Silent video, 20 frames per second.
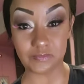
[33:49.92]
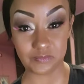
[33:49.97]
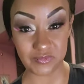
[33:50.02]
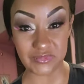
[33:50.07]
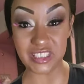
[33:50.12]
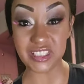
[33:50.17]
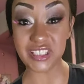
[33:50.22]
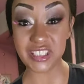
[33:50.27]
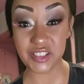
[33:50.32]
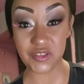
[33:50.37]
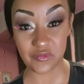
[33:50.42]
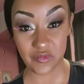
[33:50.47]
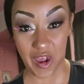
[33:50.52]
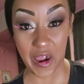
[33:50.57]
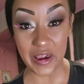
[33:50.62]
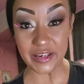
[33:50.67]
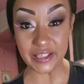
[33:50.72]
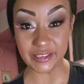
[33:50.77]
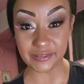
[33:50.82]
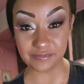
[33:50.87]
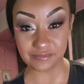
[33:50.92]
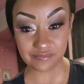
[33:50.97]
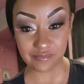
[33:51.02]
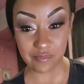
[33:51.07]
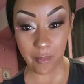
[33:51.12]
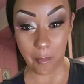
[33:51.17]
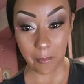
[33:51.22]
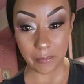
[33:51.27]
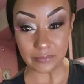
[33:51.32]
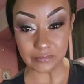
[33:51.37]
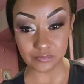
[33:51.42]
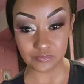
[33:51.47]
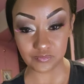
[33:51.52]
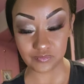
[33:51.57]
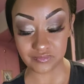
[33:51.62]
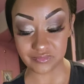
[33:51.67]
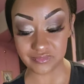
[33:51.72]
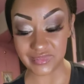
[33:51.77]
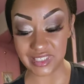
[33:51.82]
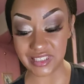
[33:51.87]
This is fire.
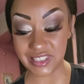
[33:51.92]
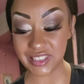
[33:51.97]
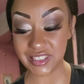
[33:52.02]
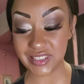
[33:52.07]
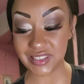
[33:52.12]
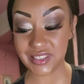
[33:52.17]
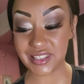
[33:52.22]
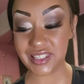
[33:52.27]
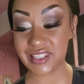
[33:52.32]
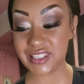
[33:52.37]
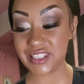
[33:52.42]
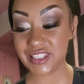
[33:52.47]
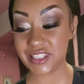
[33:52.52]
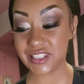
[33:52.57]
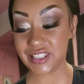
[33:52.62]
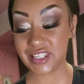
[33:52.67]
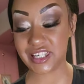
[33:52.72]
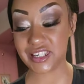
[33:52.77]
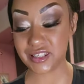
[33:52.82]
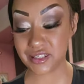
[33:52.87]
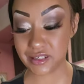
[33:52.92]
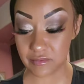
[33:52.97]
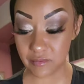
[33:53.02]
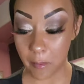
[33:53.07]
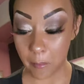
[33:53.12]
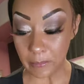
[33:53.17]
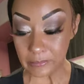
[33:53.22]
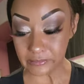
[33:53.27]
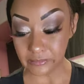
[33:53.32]
This is good. It's tender.